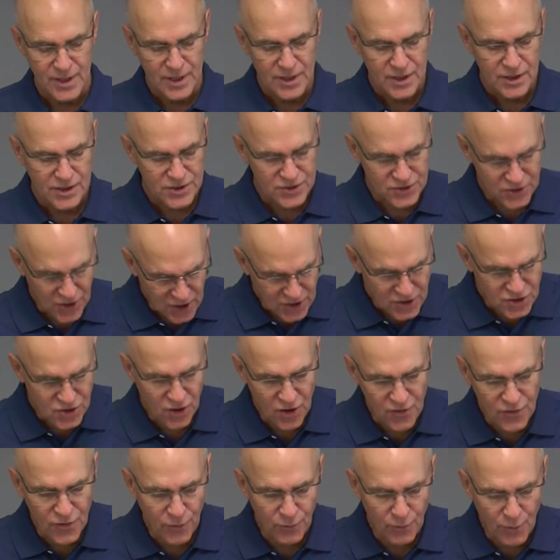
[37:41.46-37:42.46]
Such
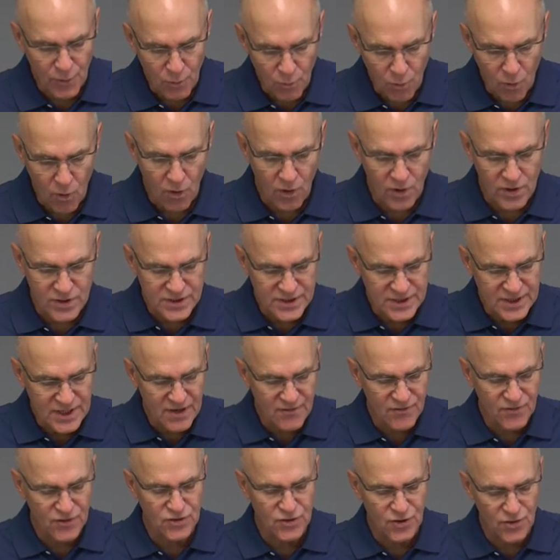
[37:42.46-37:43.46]
are the rewards
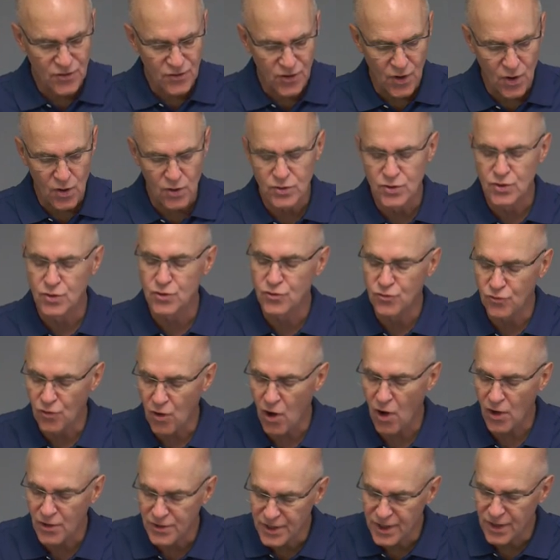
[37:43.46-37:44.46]
given to those who
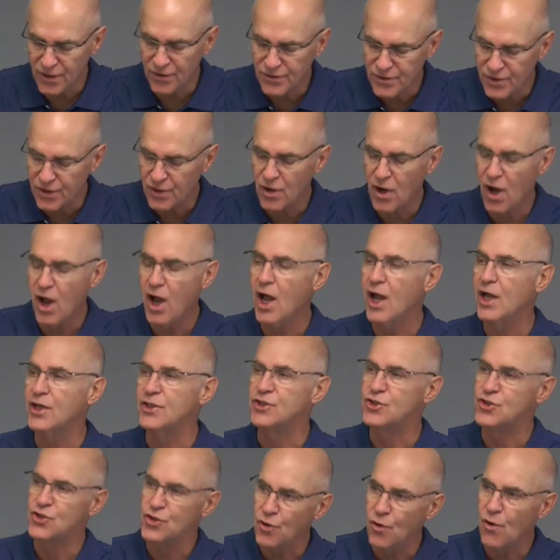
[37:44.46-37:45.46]
draw near to
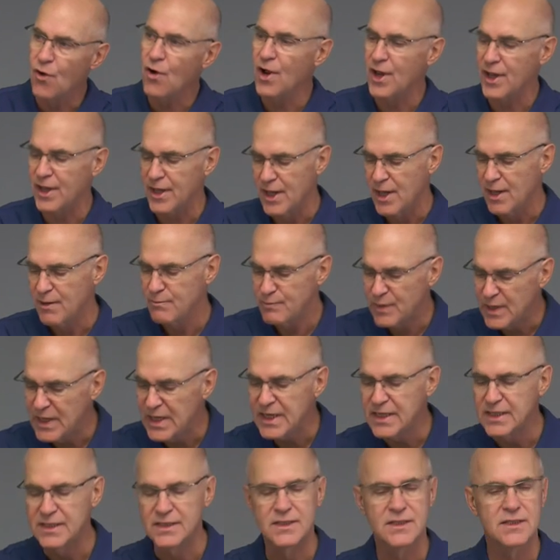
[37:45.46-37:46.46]
God: joy,
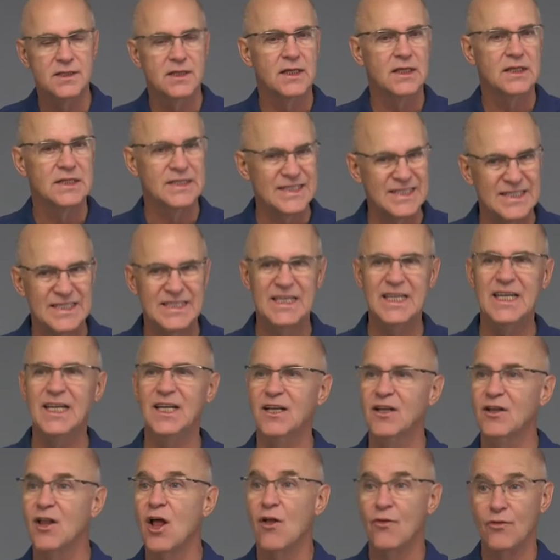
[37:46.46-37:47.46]
peace,
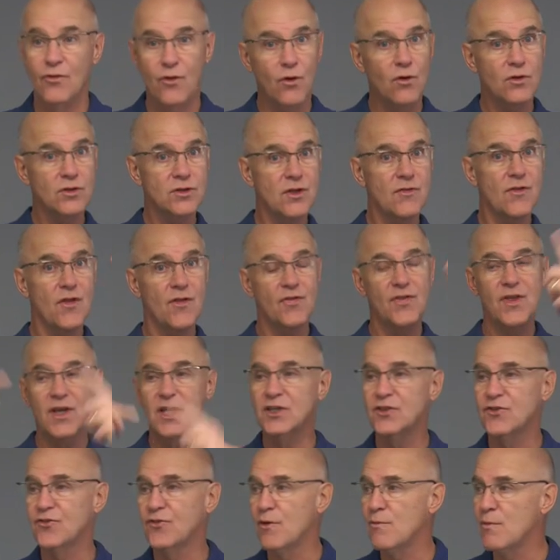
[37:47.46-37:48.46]
zeal. Those are the
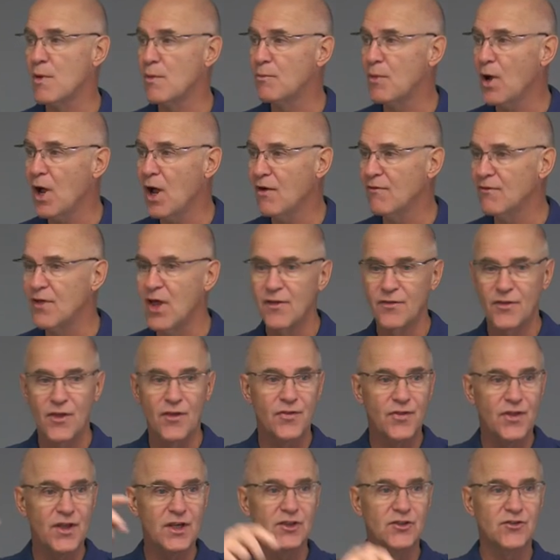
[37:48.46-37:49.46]
things from above. The
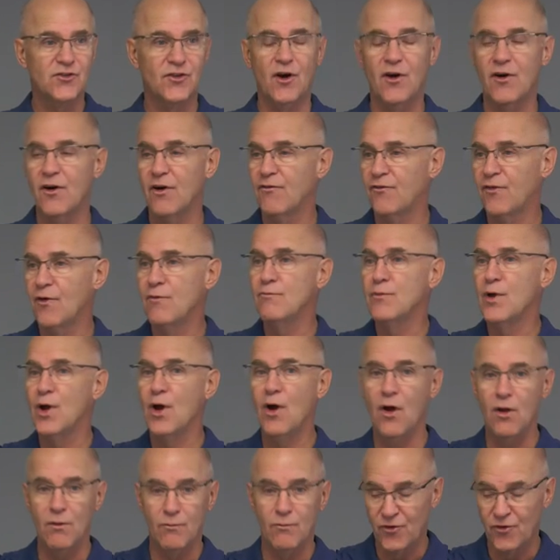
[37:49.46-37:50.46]
things are from, be
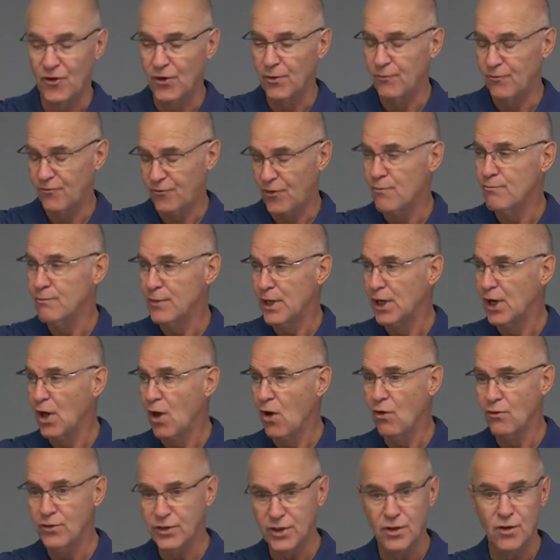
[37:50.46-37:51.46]
from
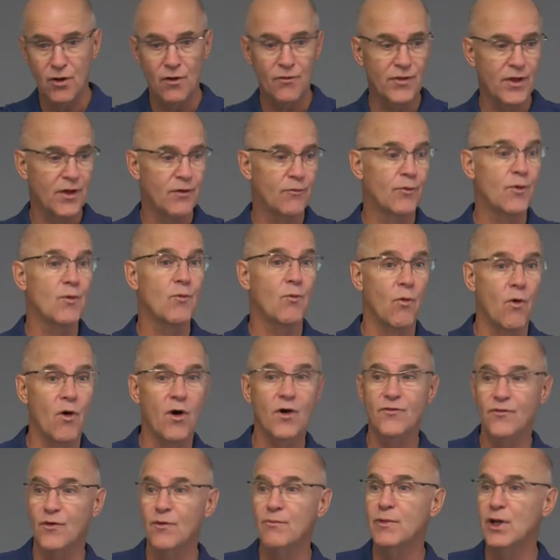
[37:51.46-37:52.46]
below, you know, the
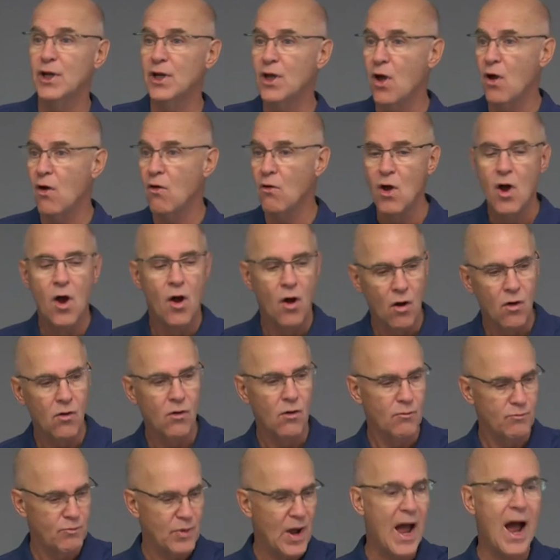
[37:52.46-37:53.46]
reward from below,
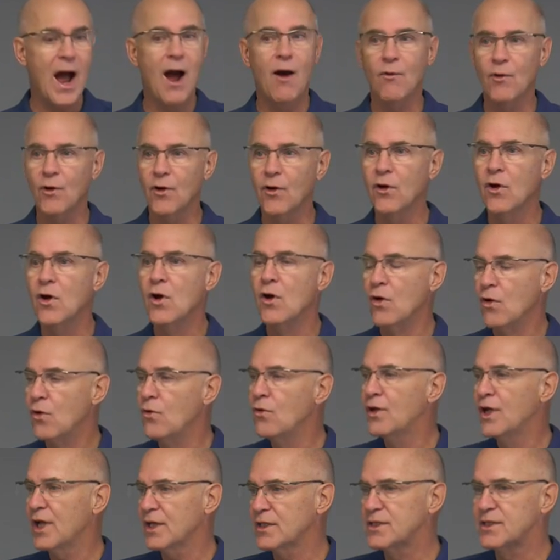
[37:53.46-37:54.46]
oh, power, who
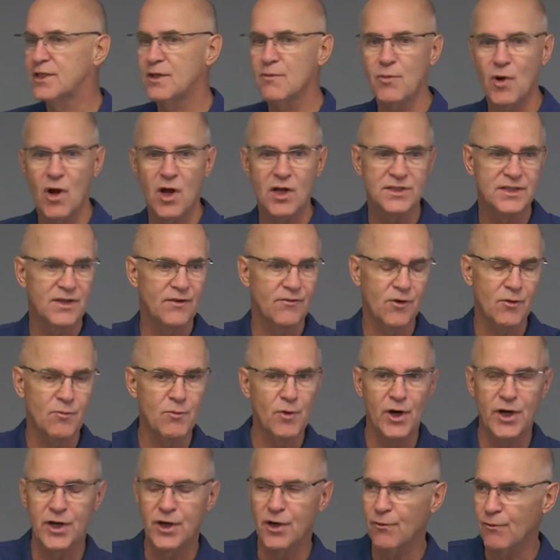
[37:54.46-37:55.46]
gets to boss
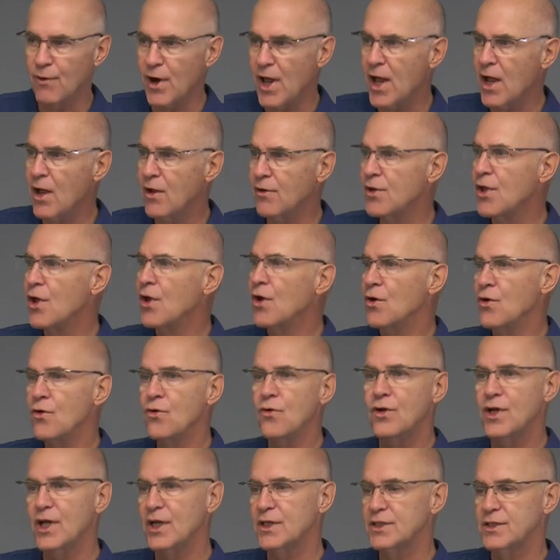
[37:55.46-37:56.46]
everybody around,
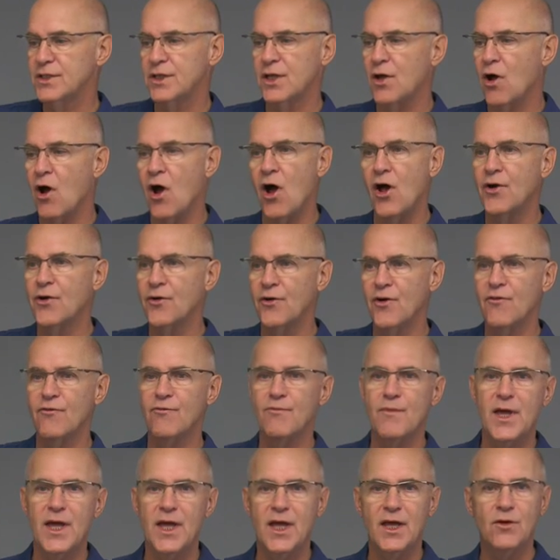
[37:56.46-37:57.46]
who gets the honor of
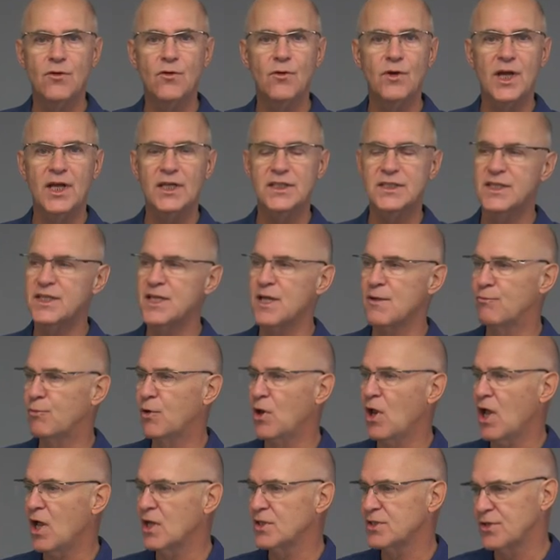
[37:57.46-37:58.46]
man, who gets the
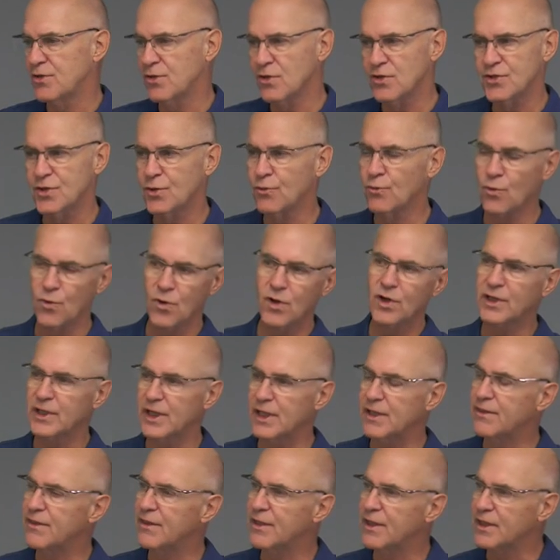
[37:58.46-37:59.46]
applause. Those are
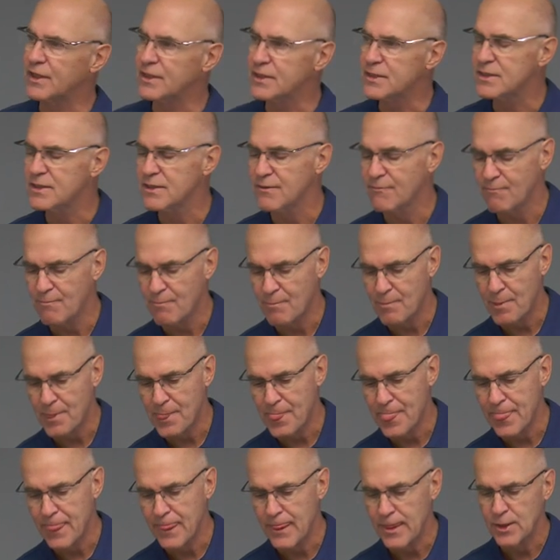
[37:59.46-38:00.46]
worldly things.
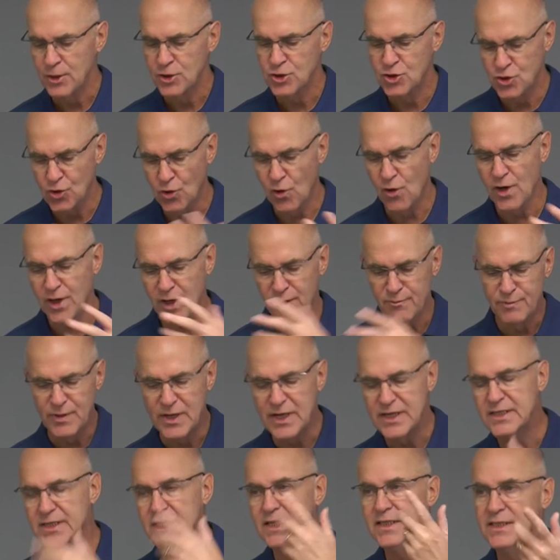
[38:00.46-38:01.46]
Joy and
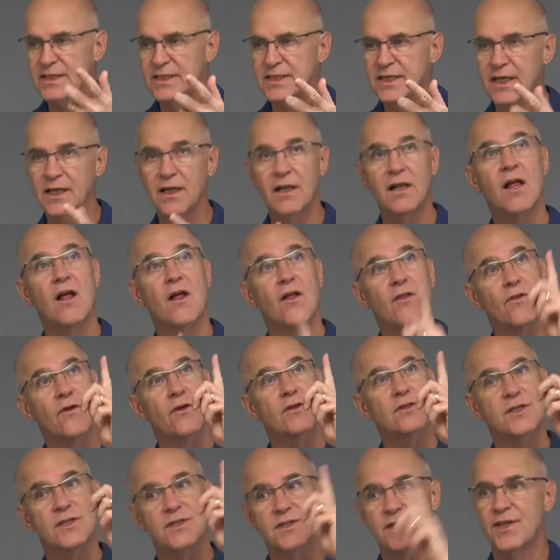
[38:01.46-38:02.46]
peace and zeal,
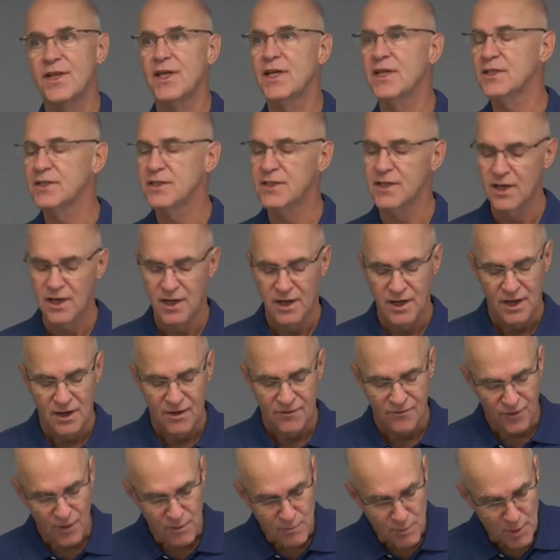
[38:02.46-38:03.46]
those are things
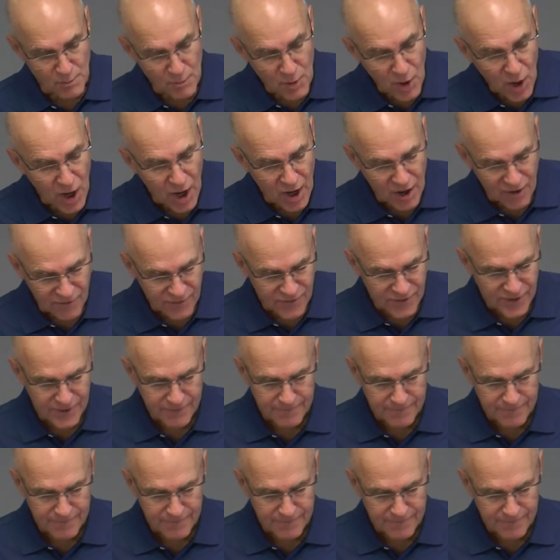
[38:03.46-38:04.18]
from above.